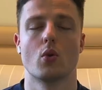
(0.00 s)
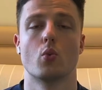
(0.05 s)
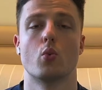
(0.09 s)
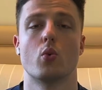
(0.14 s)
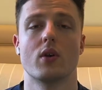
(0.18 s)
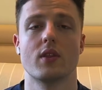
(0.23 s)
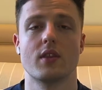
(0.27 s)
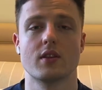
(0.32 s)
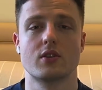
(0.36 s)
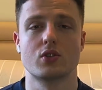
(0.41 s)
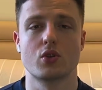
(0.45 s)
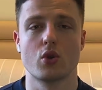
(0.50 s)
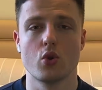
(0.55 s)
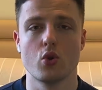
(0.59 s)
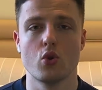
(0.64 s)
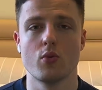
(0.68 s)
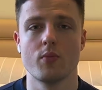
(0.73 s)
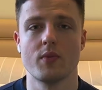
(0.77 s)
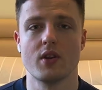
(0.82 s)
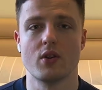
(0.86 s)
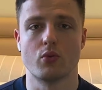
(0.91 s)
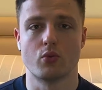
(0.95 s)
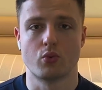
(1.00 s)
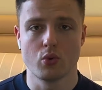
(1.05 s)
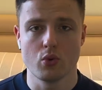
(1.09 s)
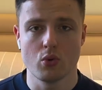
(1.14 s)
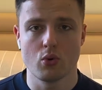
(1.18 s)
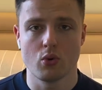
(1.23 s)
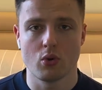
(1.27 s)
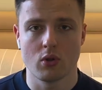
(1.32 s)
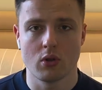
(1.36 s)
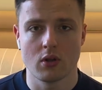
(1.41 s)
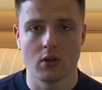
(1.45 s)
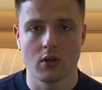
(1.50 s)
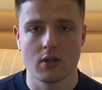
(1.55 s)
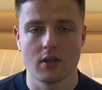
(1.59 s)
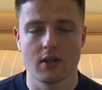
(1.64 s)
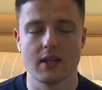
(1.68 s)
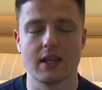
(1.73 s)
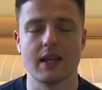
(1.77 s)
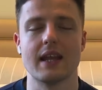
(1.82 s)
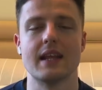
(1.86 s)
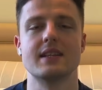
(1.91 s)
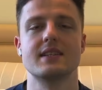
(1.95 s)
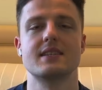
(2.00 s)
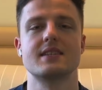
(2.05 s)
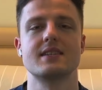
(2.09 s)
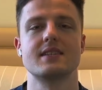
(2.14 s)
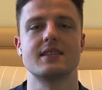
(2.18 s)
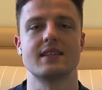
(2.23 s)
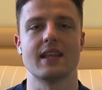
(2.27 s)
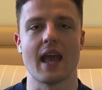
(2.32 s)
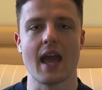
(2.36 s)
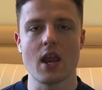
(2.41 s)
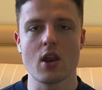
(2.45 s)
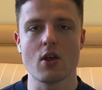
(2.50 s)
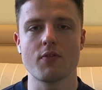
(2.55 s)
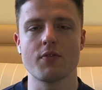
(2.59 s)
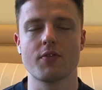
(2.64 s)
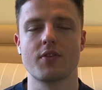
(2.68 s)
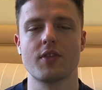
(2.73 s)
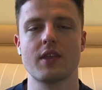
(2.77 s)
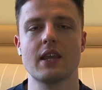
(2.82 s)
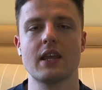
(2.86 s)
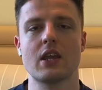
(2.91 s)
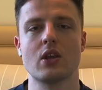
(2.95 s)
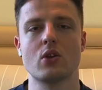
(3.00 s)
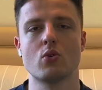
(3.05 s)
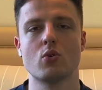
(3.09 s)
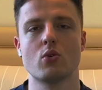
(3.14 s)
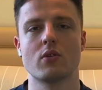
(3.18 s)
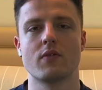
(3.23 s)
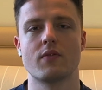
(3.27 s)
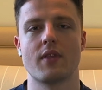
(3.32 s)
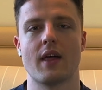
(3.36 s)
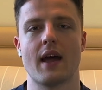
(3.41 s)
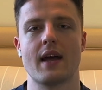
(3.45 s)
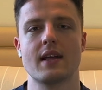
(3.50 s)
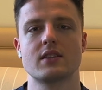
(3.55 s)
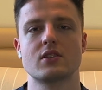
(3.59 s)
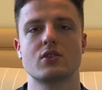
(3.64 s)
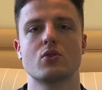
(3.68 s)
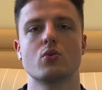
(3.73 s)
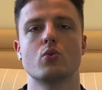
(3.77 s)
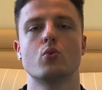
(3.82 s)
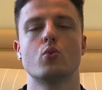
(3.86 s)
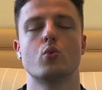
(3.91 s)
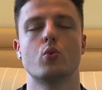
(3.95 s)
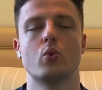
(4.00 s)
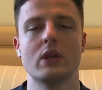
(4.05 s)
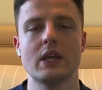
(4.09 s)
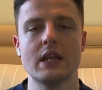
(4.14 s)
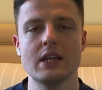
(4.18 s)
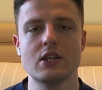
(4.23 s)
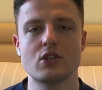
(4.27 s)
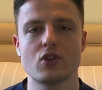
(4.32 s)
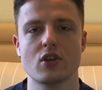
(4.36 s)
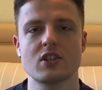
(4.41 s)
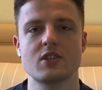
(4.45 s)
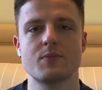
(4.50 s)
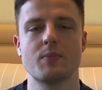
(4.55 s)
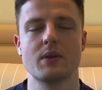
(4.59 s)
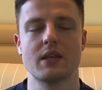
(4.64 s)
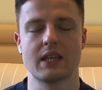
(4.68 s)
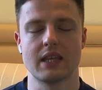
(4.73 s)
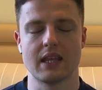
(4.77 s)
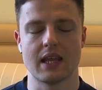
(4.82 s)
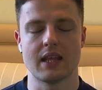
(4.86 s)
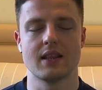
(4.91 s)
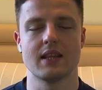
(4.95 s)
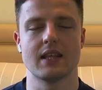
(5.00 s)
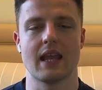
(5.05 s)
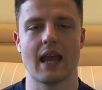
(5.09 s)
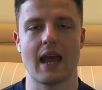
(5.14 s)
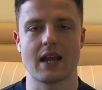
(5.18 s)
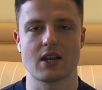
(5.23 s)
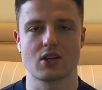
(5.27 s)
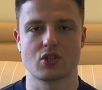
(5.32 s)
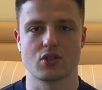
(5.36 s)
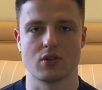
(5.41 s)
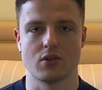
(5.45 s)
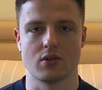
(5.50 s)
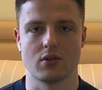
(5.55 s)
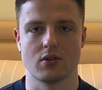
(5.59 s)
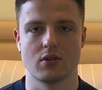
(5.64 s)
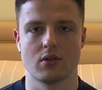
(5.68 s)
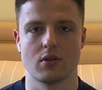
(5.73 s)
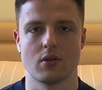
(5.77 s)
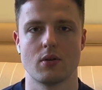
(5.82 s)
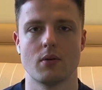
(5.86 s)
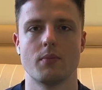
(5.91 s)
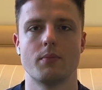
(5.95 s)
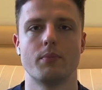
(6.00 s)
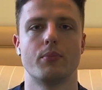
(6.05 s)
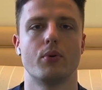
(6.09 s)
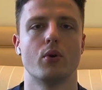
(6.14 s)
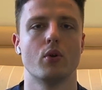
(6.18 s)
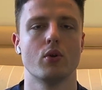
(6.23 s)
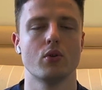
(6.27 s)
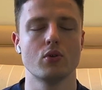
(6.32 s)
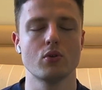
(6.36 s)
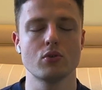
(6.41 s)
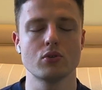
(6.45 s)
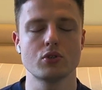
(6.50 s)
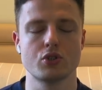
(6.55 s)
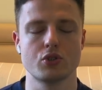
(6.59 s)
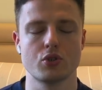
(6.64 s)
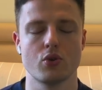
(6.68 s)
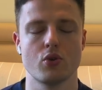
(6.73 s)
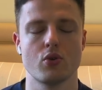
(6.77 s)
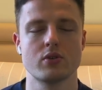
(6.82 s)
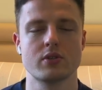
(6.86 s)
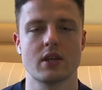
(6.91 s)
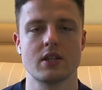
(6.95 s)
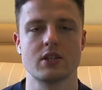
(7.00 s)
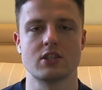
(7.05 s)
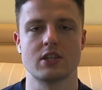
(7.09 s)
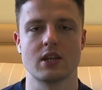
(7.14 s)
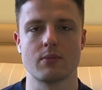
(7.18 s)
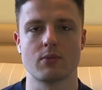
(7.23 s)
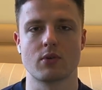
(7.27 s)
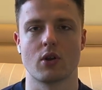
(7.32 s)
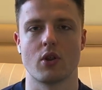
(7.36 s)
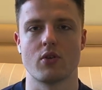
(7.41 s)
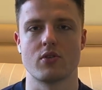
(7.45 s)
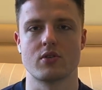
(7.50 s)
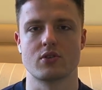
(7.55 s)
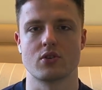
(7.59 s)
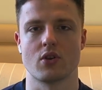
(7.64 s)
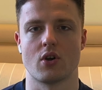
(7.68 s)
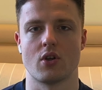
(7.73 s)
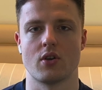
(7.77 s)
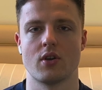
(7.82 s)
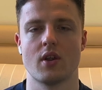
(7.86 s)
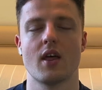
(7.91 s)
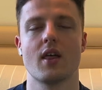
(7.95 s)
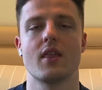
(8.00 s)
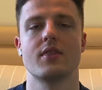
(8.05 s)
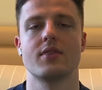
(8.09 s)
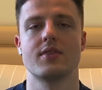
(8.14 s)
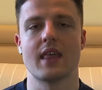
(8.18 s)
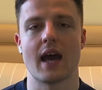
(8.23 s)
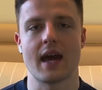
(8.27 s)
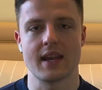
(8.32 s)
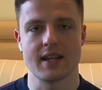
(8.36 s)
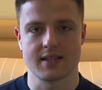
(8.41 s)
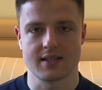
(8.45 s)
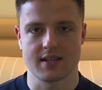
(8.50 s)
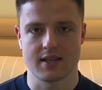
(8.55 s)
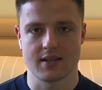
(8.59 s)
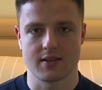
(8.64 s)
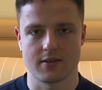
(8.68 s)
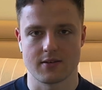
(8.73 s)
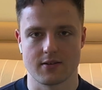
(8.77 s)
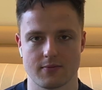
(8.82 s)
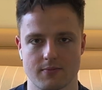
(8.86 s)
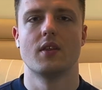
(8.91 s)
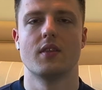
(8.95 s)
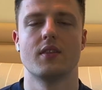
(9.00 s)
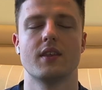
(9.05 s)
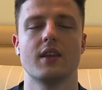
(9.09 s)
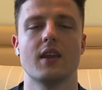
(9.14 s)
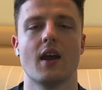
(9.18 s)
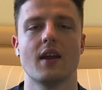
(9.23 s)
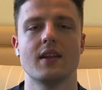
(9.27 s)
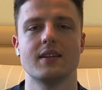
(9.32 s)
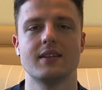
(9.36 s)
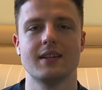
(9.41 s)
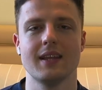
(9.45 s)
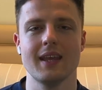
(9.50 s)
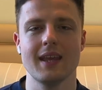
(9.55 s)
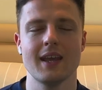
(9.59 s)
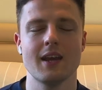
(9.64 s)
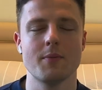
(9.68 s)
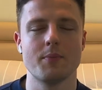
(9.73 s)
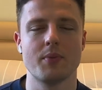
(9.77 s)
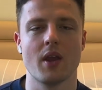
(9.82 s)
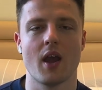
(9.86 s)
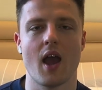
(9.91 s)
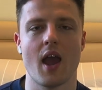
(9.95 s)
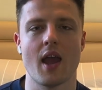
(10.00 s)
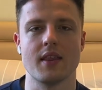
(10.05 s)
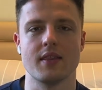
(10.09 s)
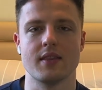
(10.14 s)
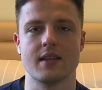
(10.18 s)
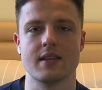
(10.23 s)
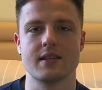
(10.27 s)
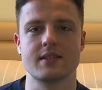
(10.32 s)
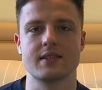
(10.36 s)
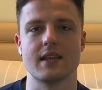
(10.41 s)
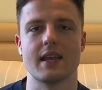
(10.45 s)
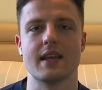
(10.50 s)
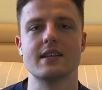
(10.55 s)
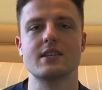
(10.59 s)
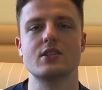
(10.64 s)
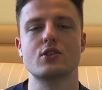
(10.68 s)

With a 2-minute rule, instead of thinking all of that, we just begin the action. Put your shoes and gym clothes on, that is it. The idea behind this is